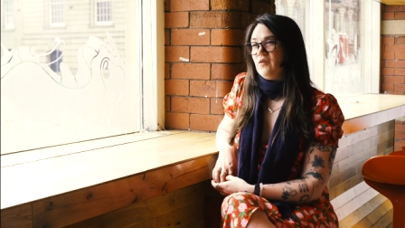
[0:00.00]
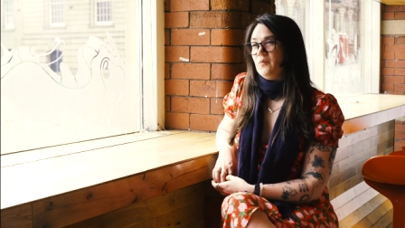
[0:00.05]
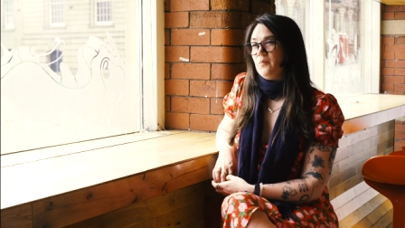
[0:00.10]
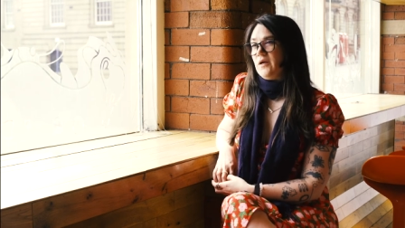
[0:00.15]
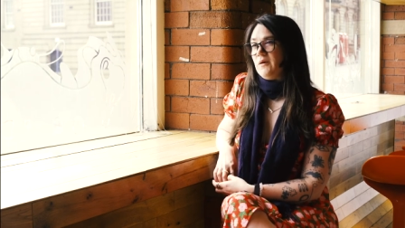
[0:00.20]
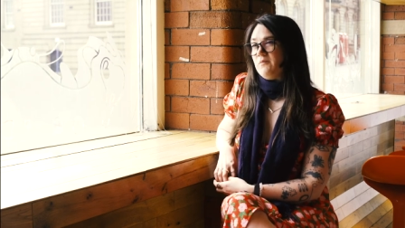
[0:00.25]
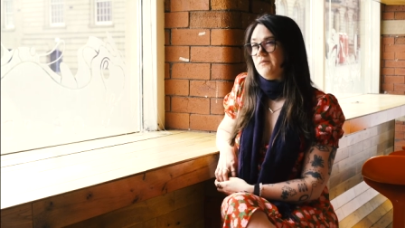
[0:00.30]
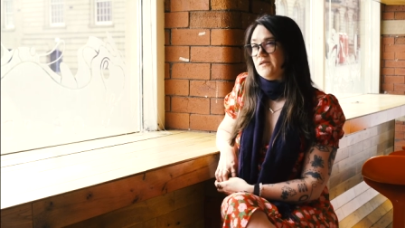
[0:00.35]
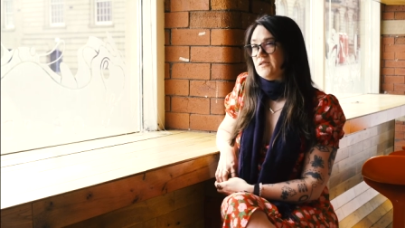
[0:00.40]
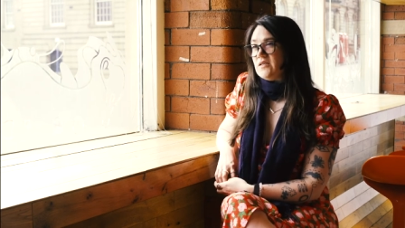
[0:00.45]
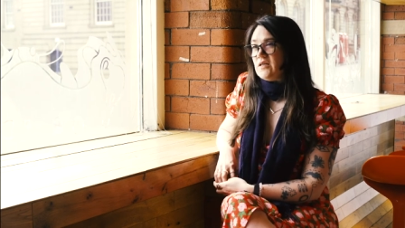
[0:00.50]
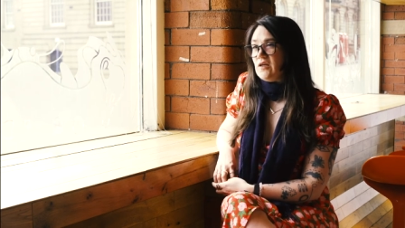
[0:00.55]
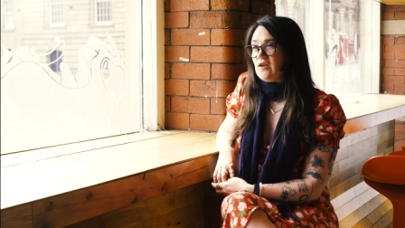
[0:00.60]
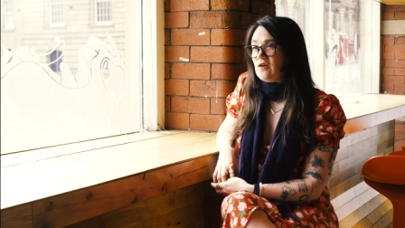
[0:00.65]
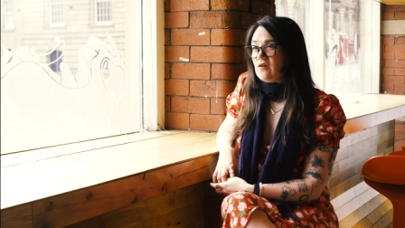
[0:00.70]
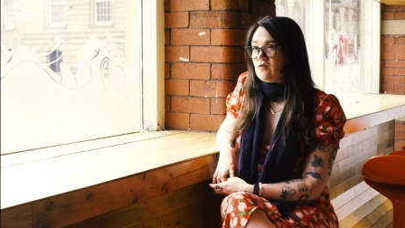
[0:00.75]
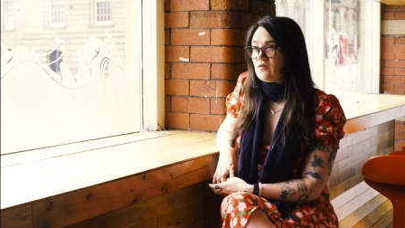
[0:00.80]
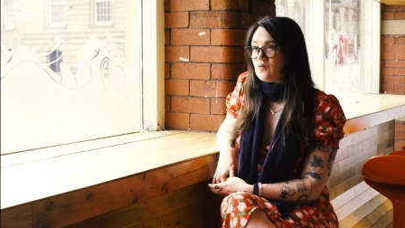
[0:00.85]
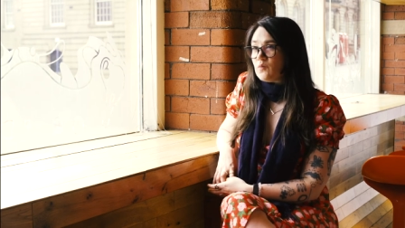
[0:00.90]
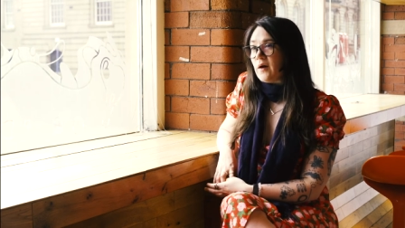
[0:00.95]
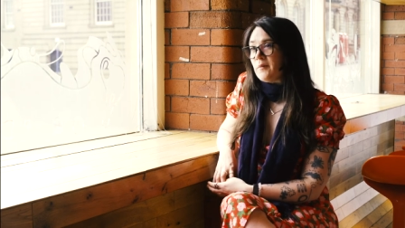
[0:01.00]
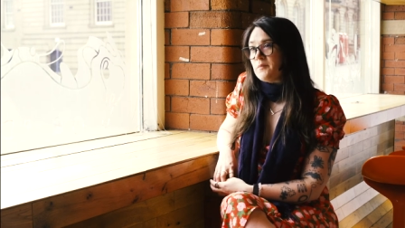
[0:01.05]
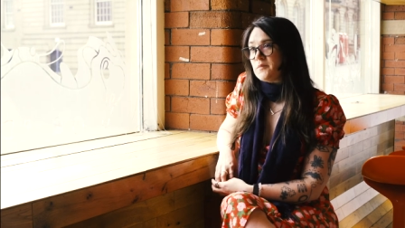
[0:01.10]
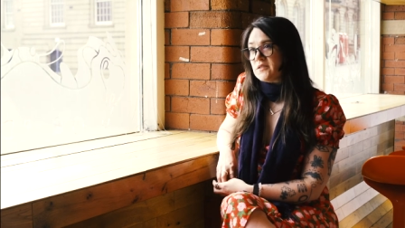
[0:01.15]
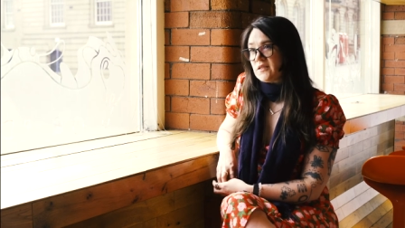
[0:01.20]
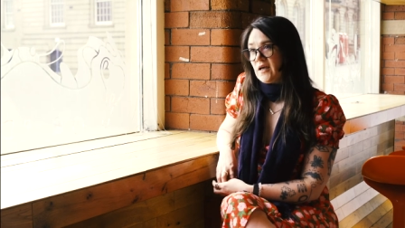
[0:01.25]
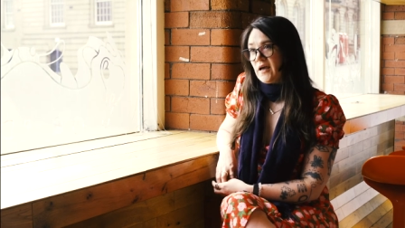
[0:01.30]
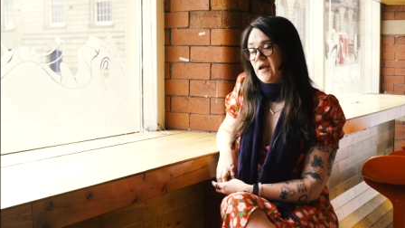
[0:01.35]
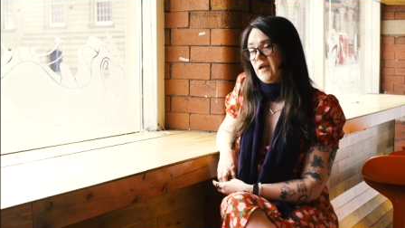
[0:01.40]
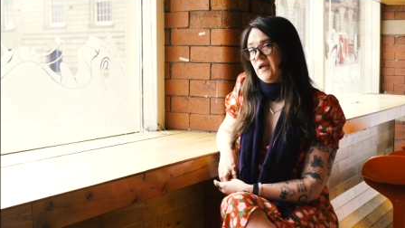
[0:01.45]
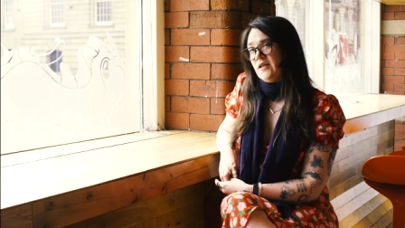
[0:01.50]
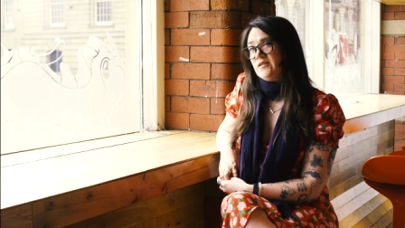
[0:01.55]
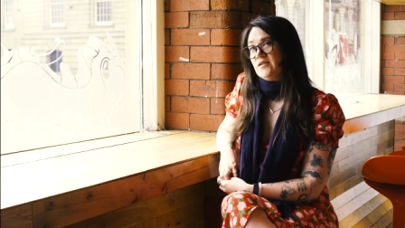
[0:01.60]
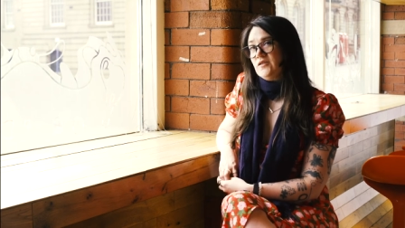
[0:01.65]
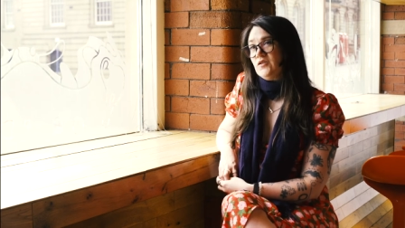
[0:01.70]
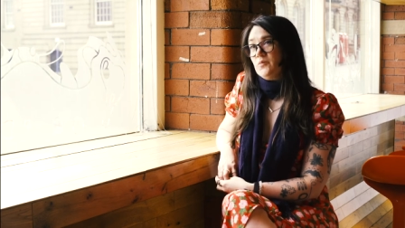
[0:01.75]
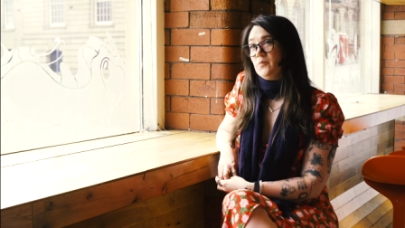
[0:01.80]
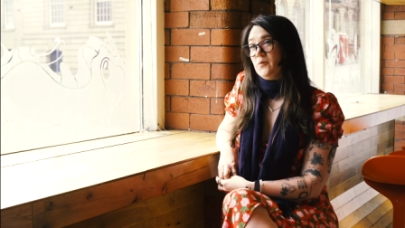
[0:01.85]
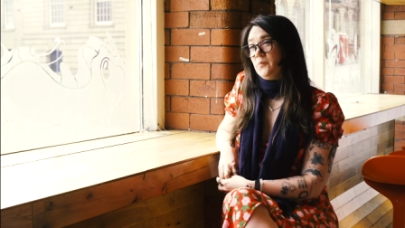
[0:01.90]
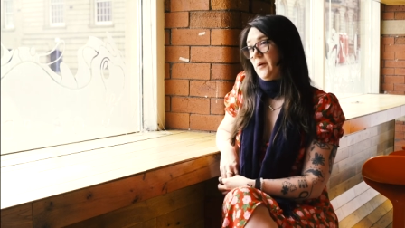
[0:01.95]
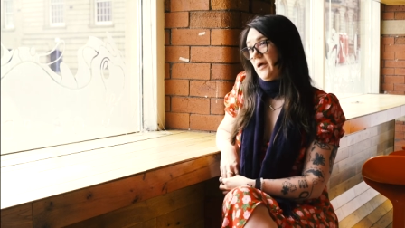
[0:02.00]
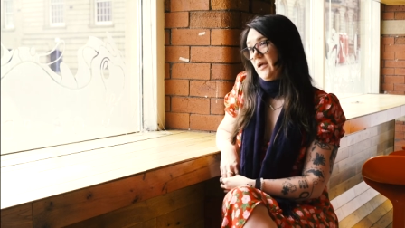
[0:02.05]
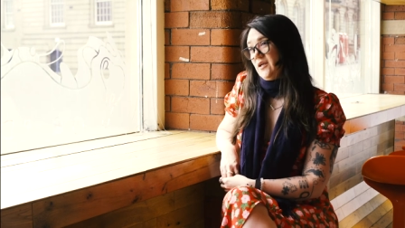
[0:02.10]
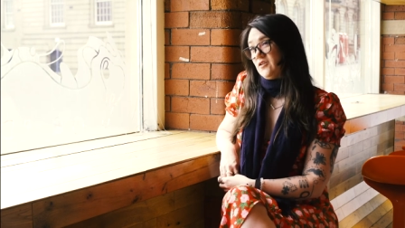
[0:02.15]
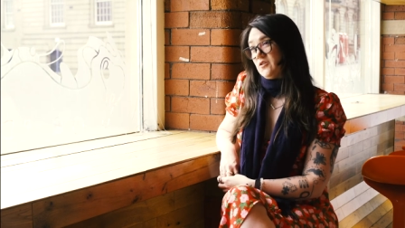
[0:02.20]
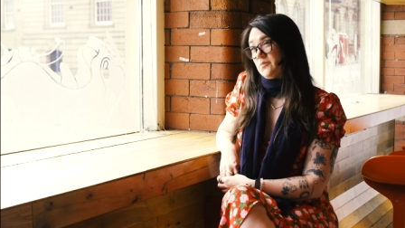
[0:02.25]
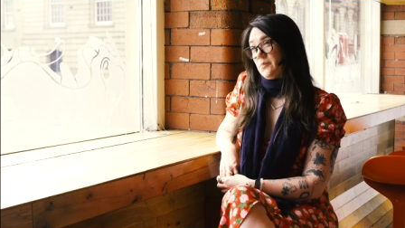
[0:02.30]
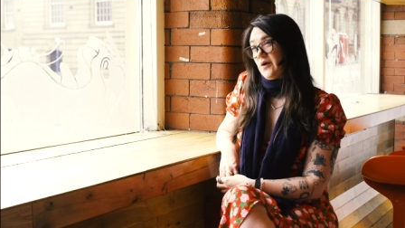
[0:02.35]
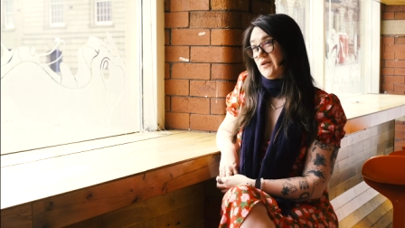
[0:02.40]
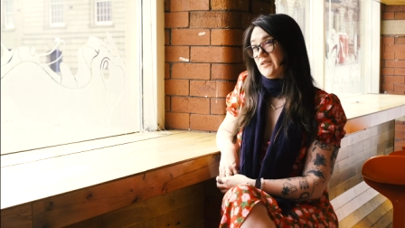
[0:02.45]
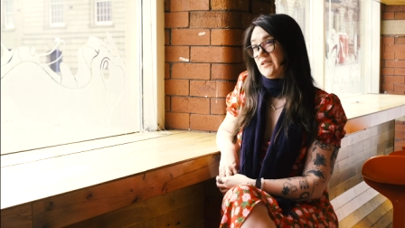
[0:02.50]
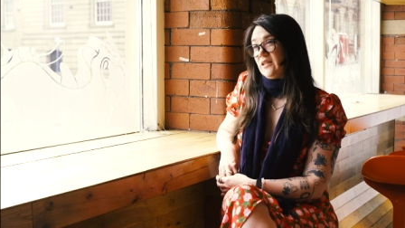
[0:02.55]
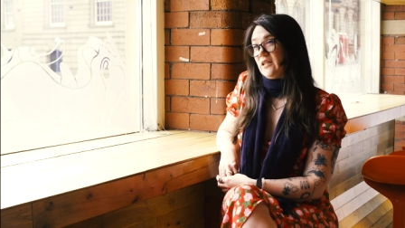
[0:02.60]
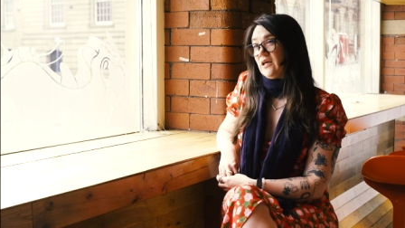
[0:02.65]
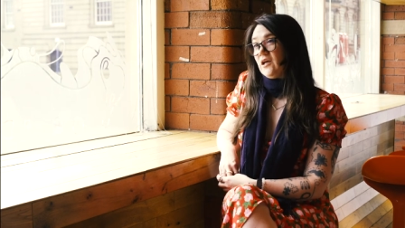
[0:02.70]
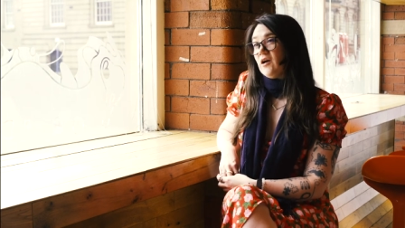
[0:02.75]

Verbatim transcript: the BBC News website, a double page spread in The